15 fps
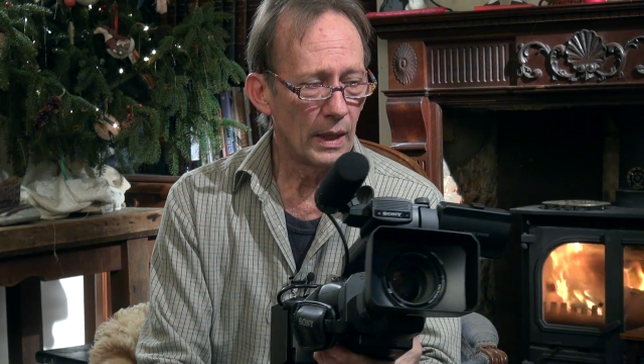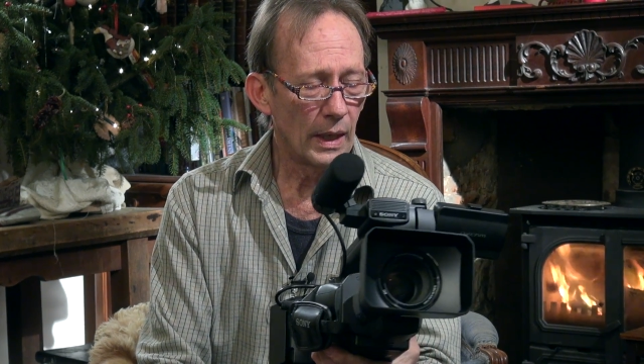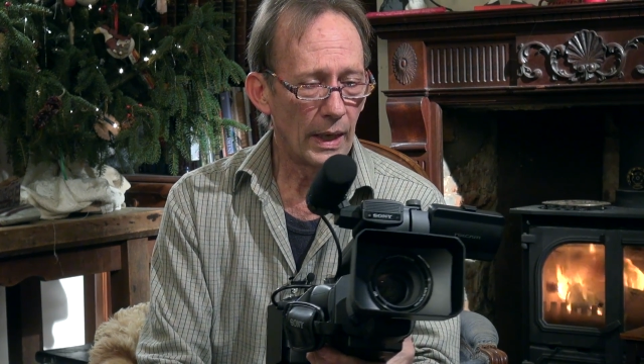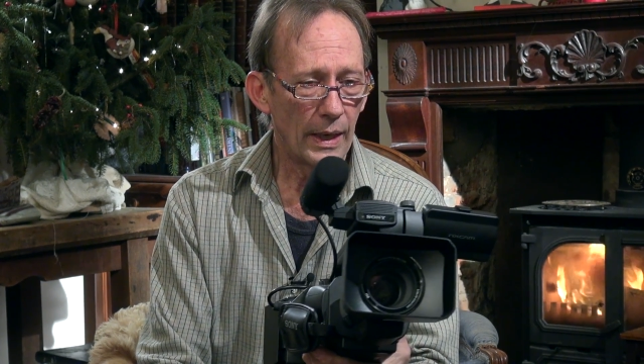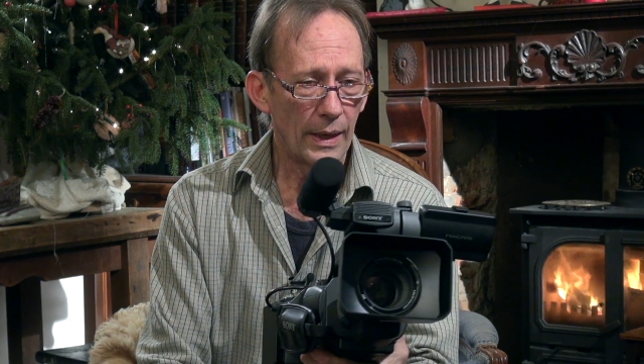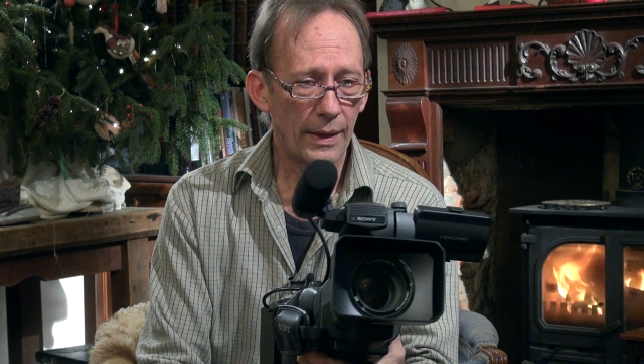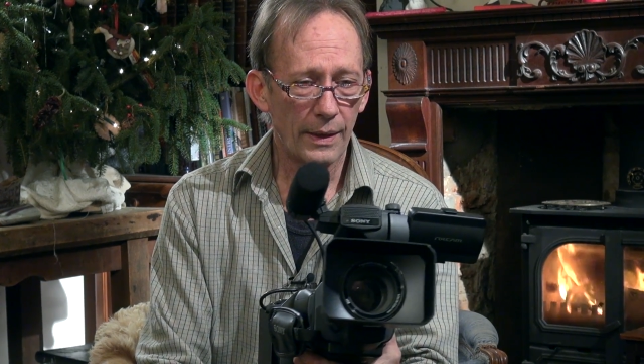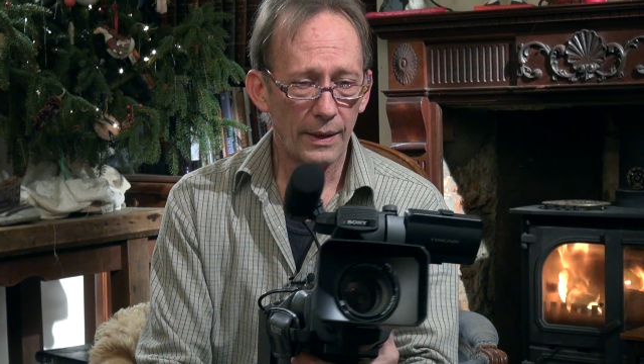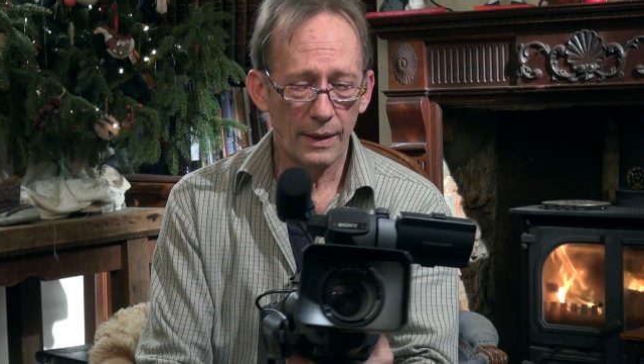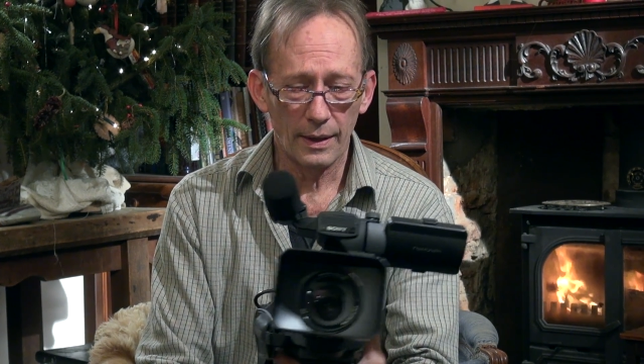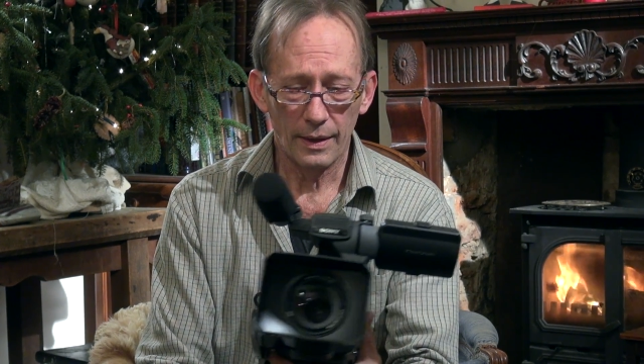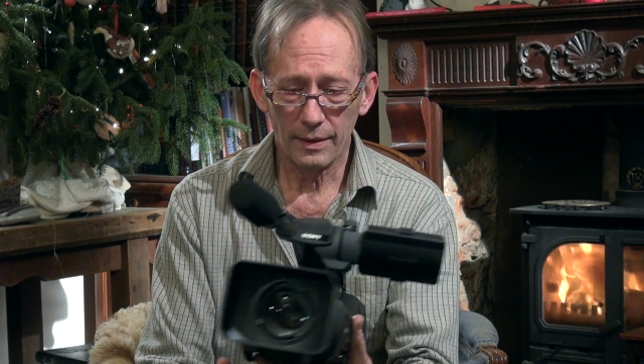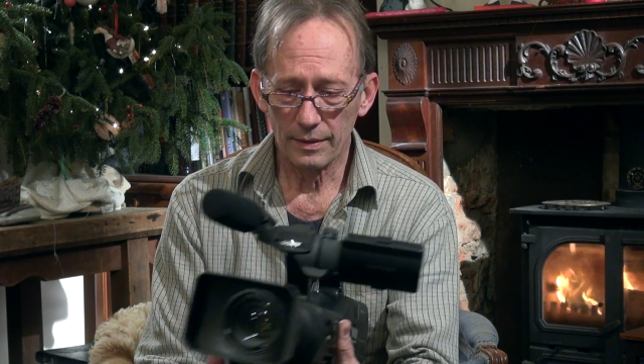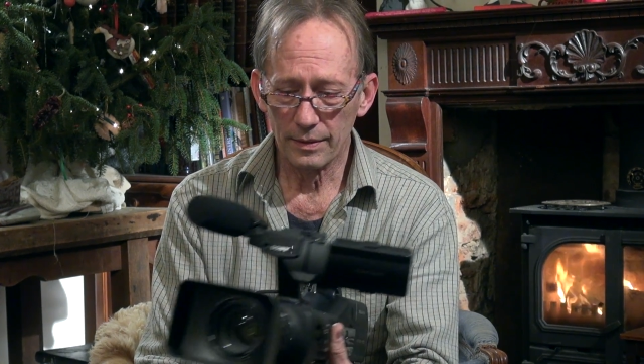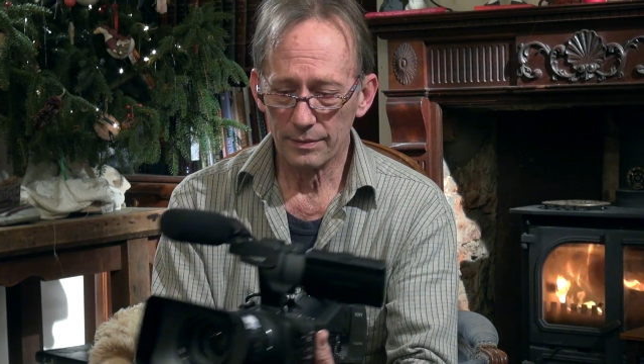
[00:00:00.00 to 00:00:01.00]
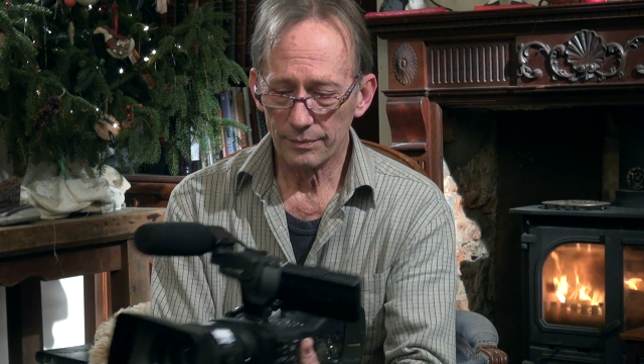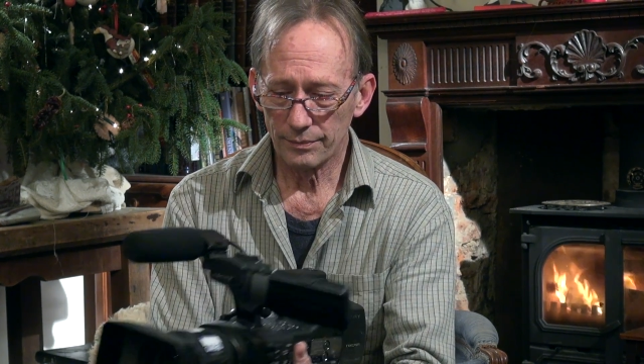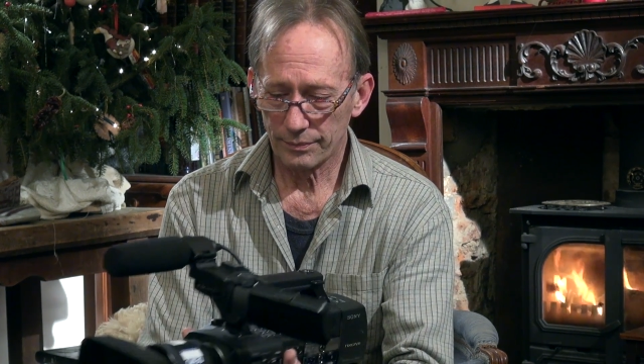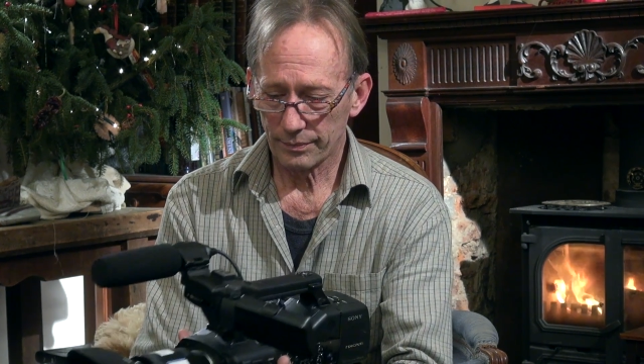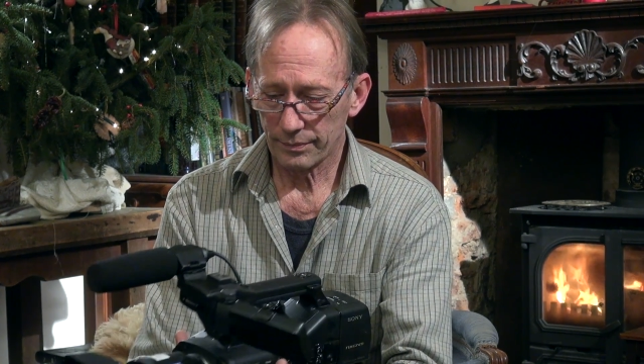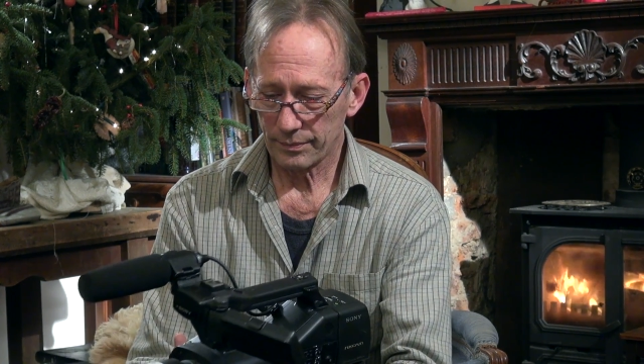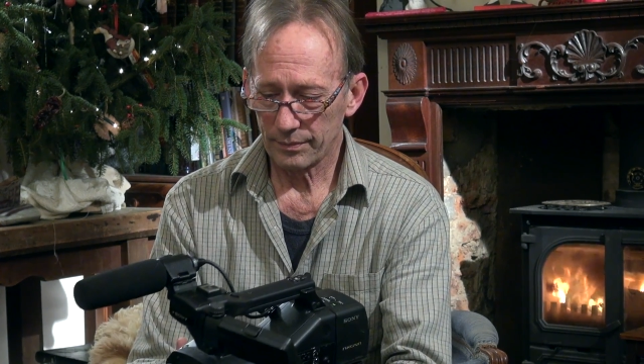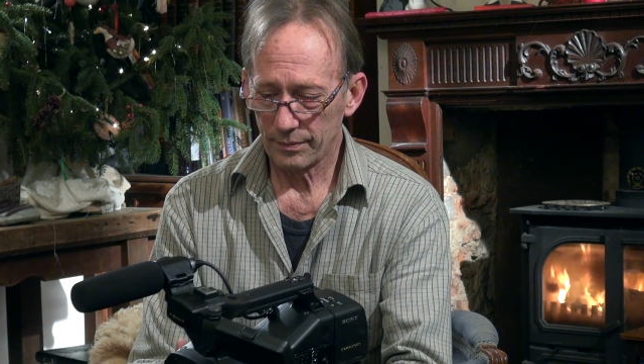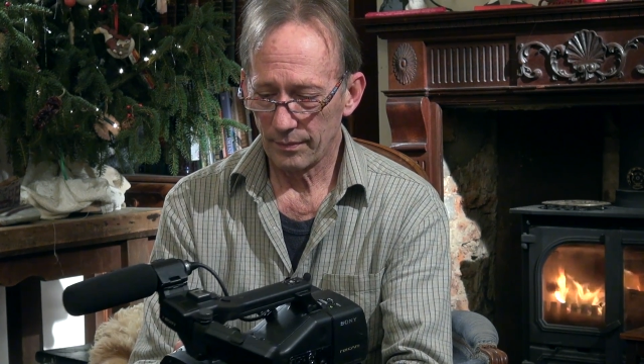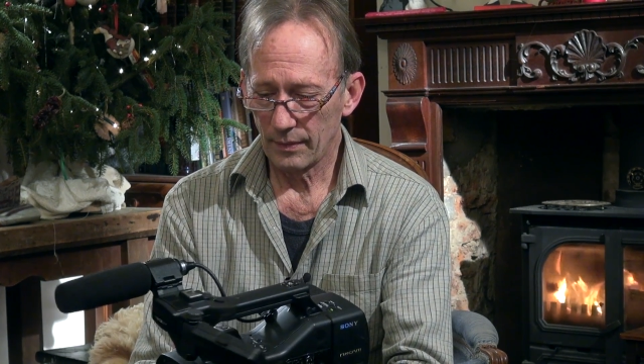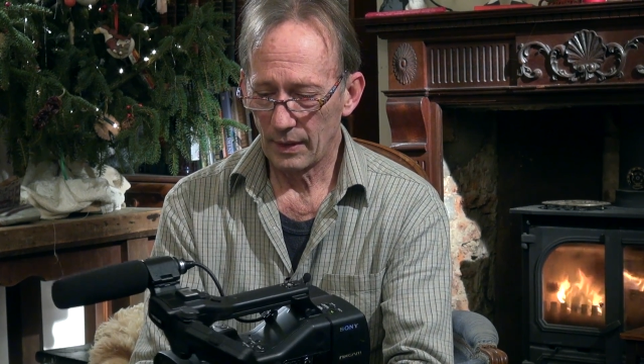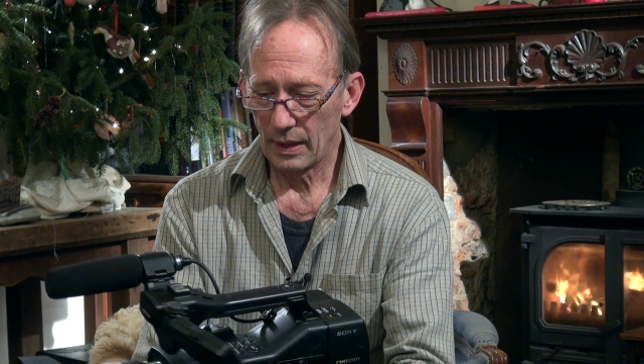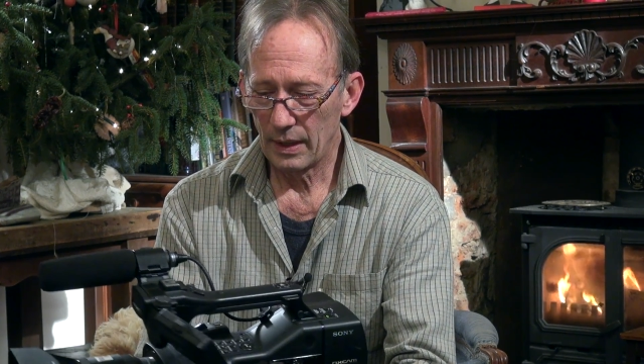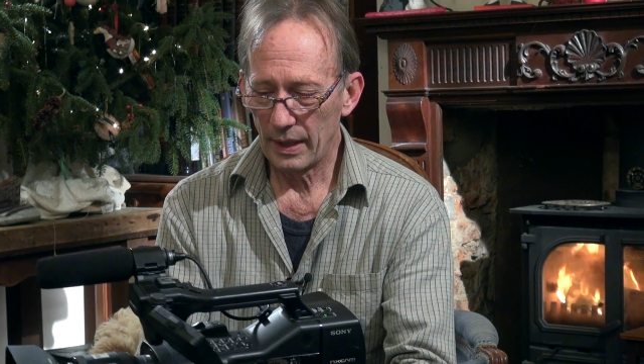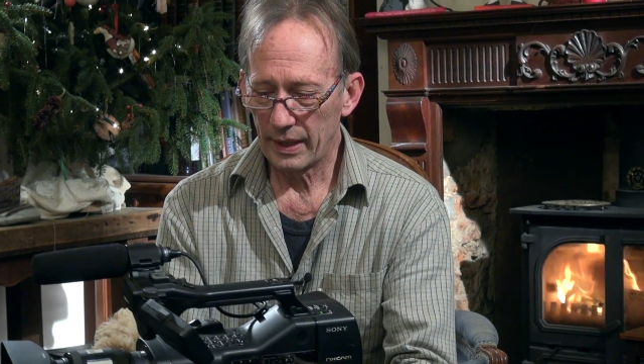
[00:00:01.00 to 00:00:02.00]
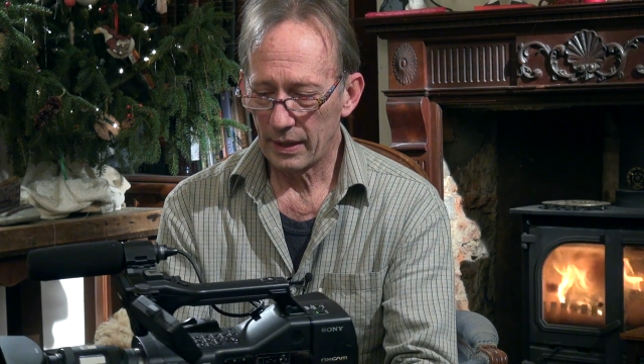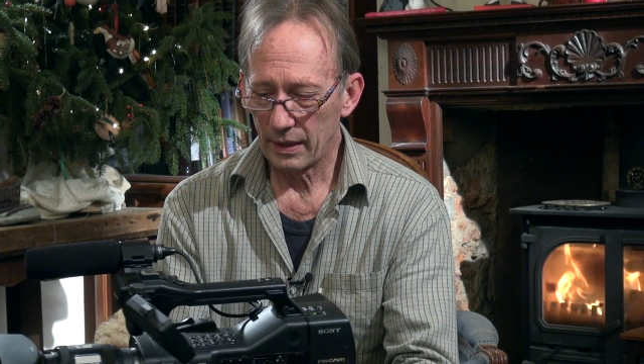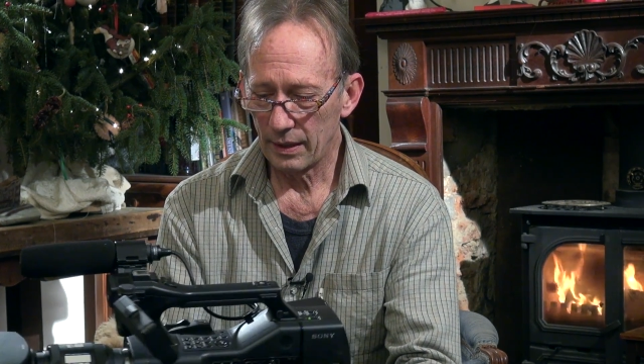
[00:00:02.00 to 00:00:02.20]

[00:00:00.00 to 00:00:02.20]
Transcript: and like